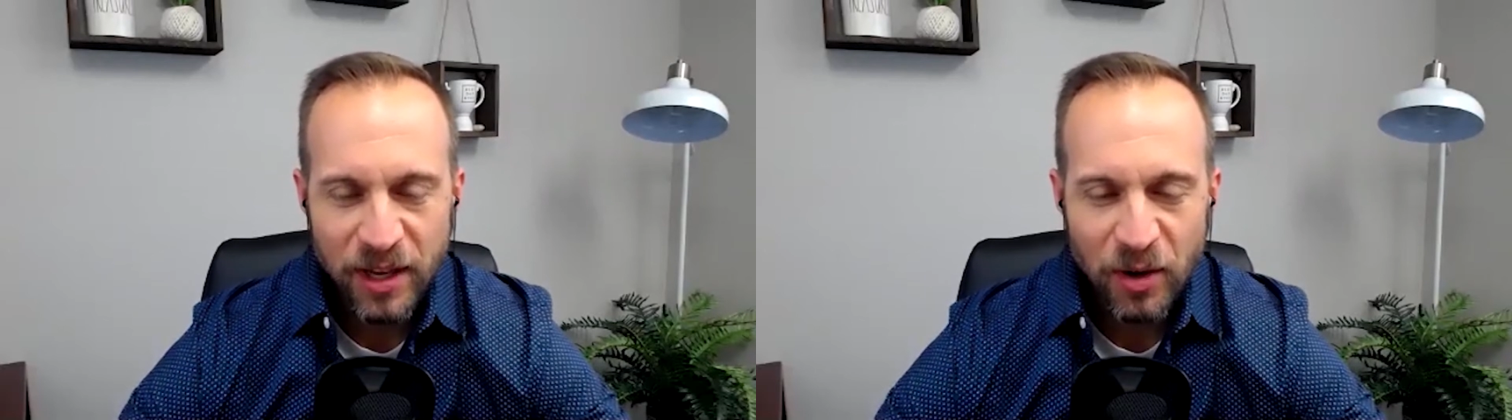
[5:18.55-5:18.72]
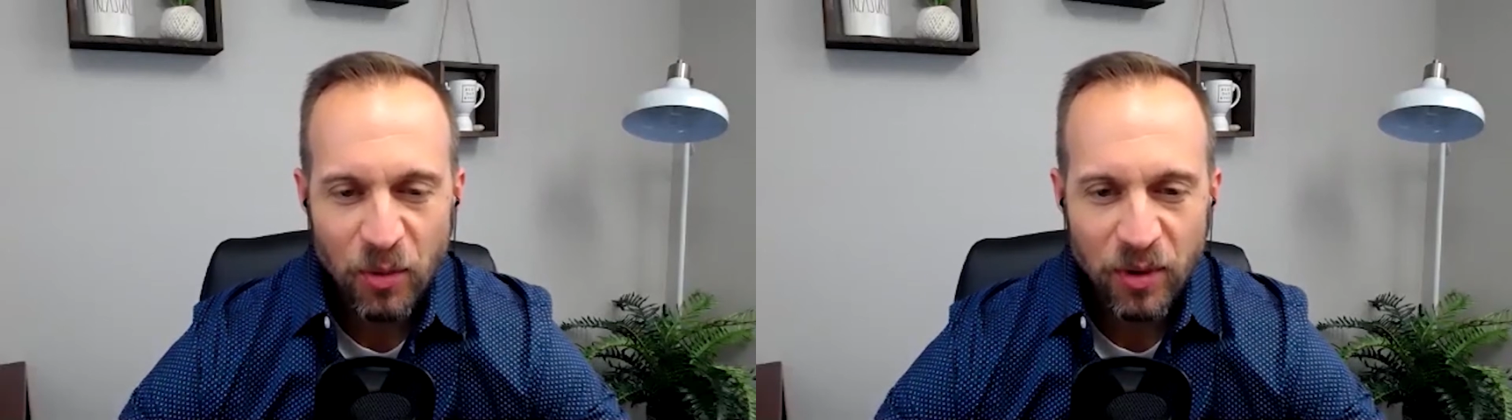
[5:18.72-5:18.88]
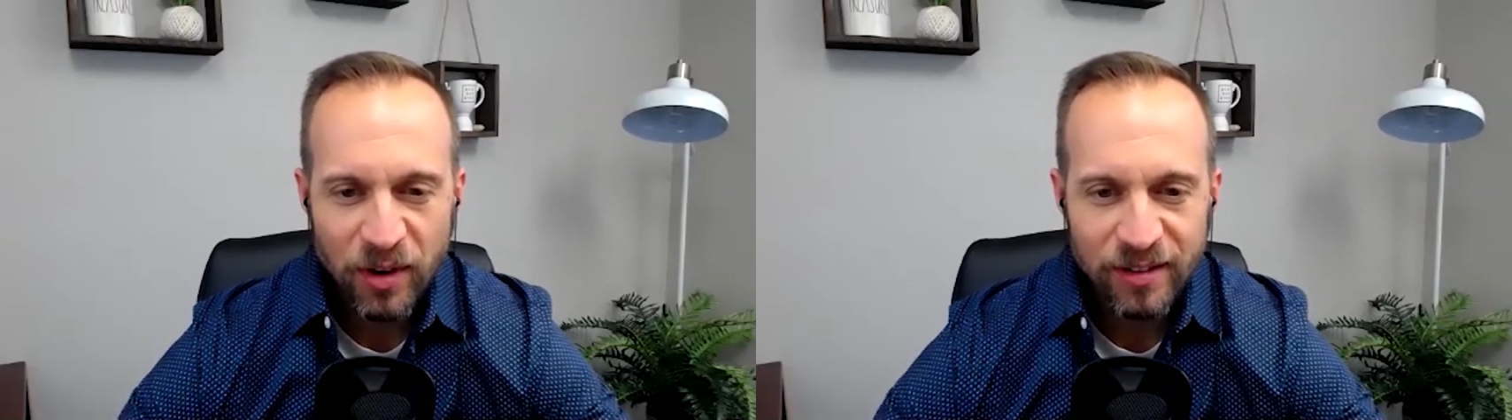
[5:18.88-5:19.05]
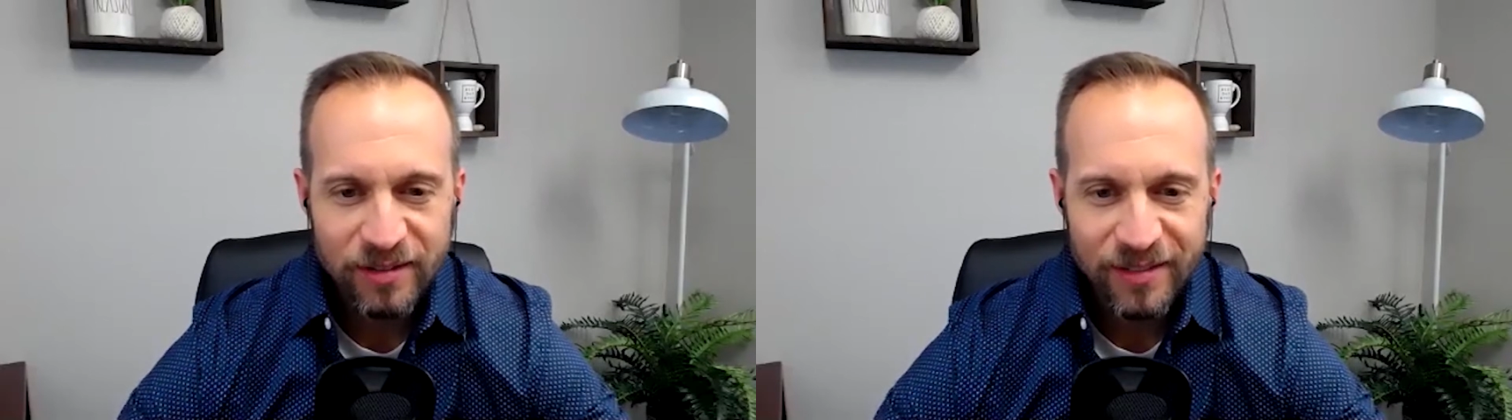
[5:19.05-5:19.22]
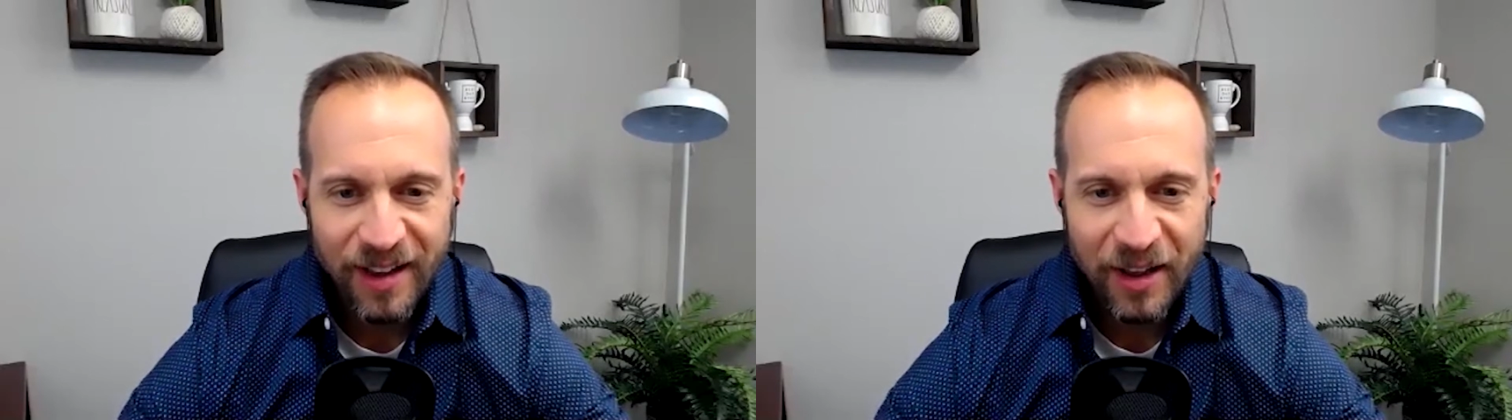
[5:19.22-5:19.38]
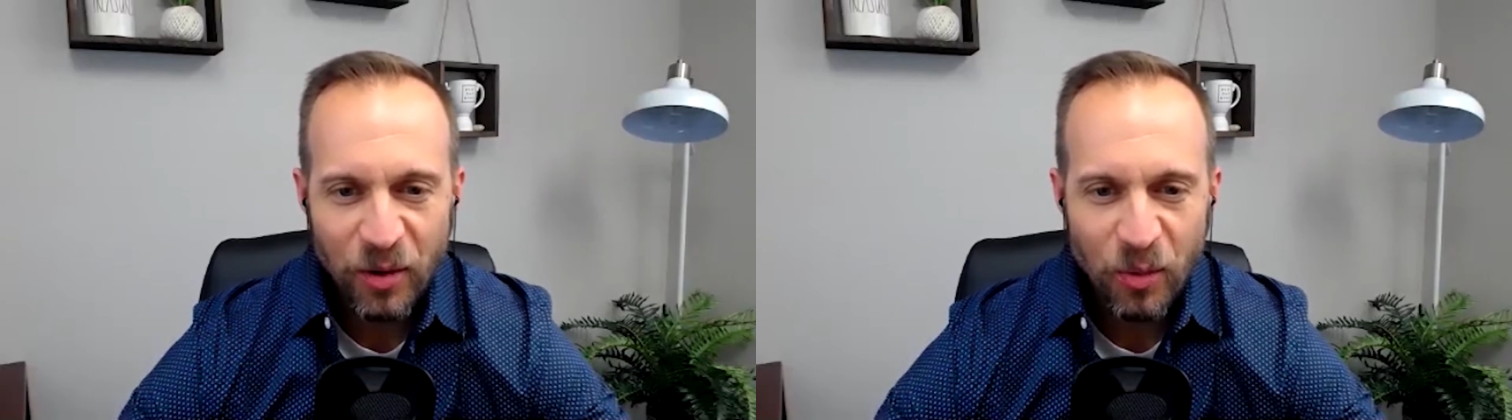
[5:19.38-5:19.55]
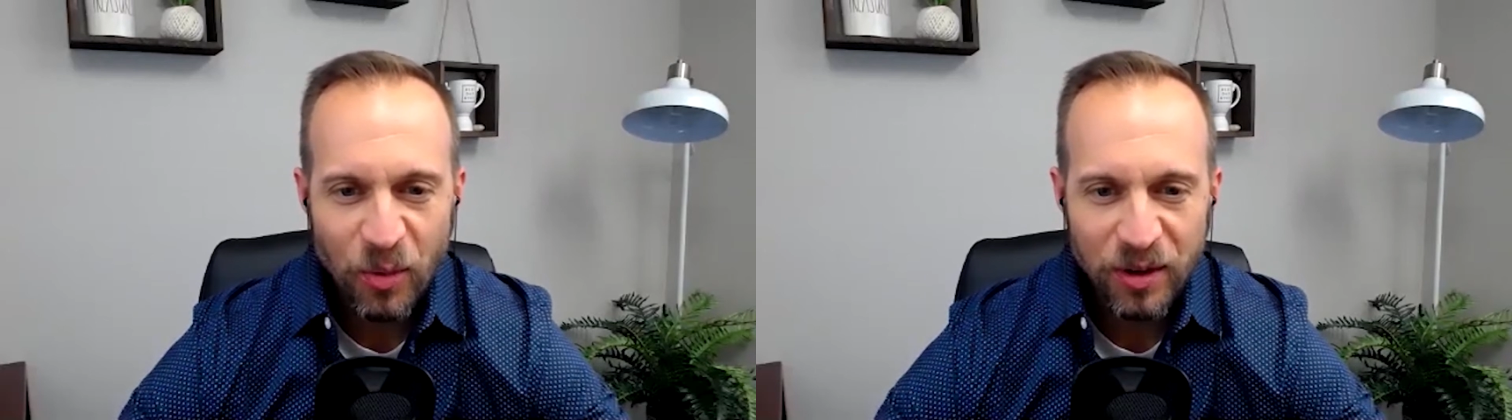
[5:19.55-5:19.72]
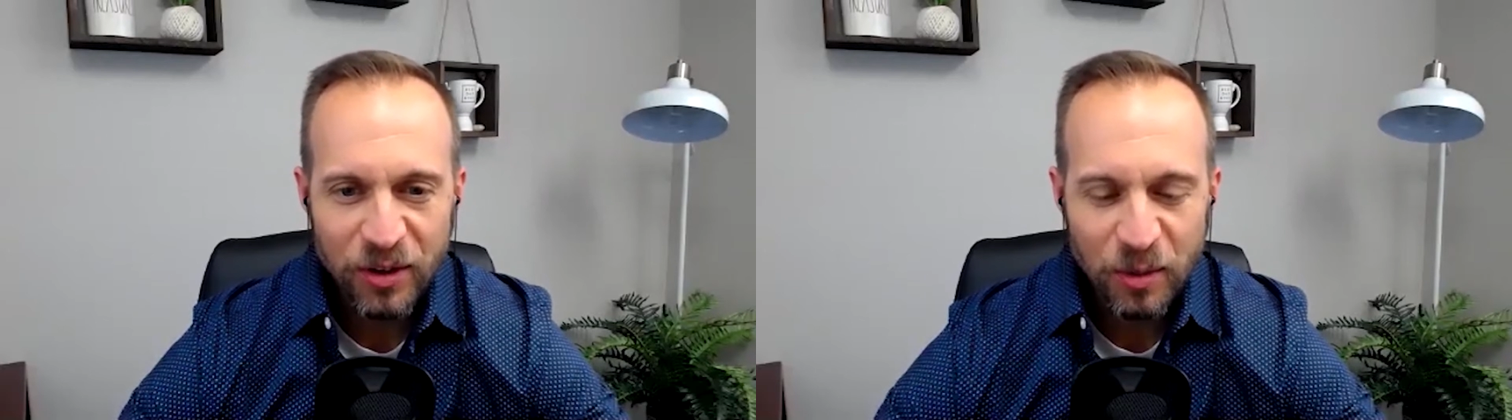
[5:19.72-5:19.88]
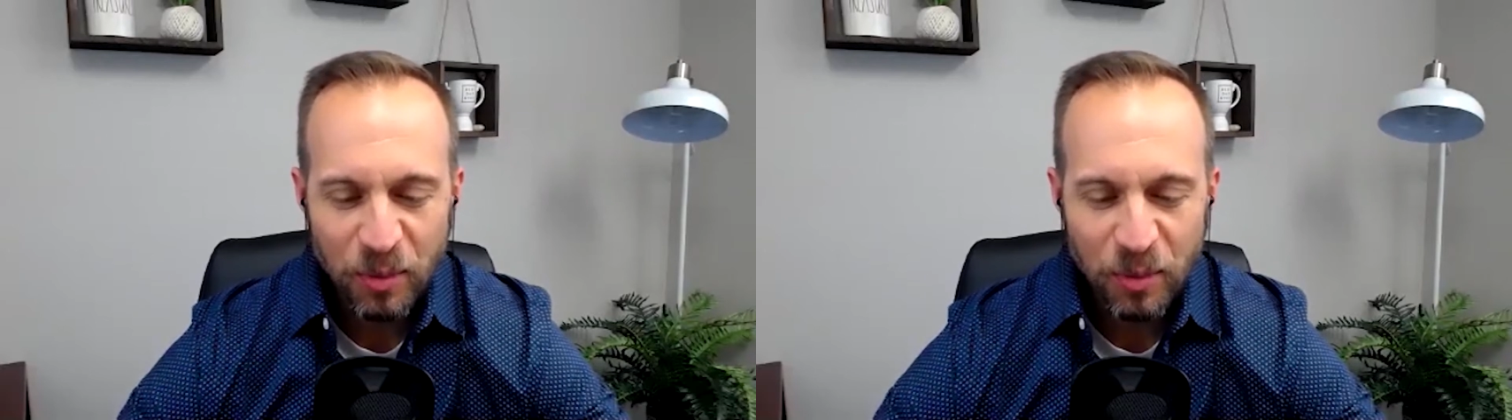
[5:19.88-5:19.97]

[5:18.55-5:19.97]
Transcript: I don't want to